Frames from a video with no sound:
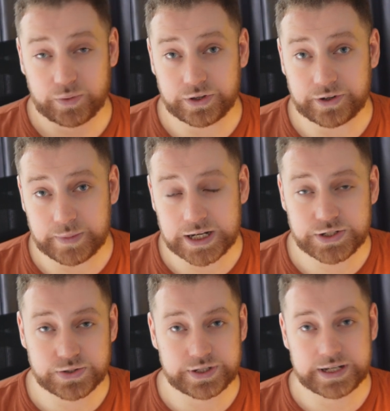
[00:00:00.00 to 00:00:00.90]
I want to
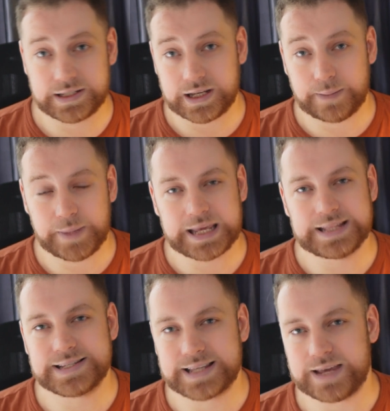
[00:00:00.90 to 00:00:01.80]
remind you that I'm
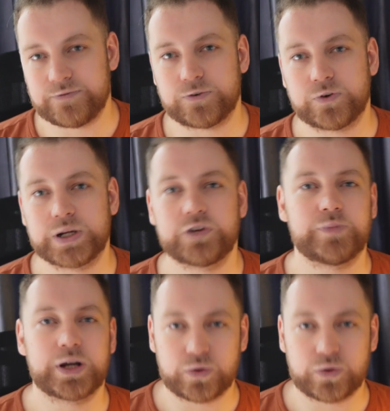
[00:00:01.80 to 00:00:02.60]
making this game for one of my